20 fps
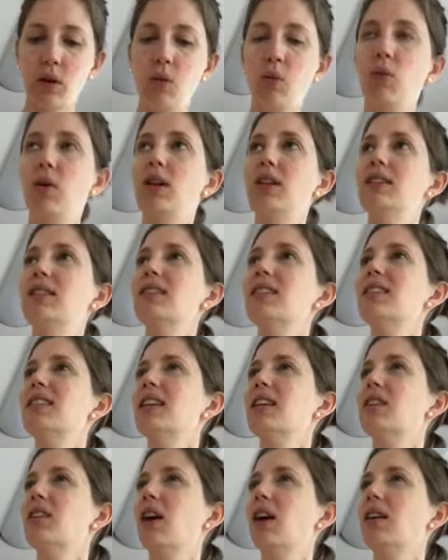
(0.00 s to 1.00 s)
What is the
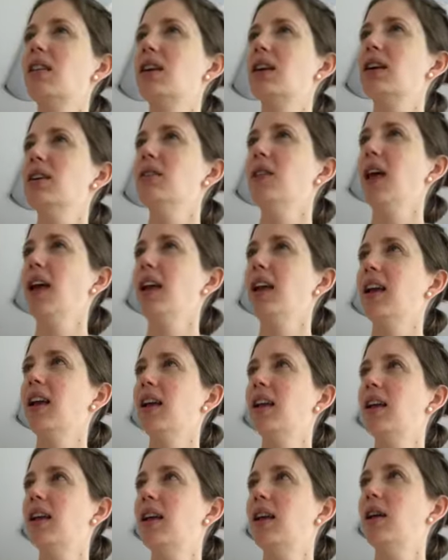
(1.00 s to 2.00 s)
TikTok that you like?
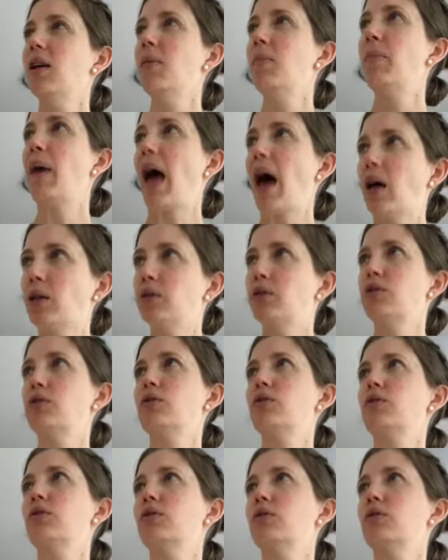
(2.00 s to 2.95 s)
Bounce.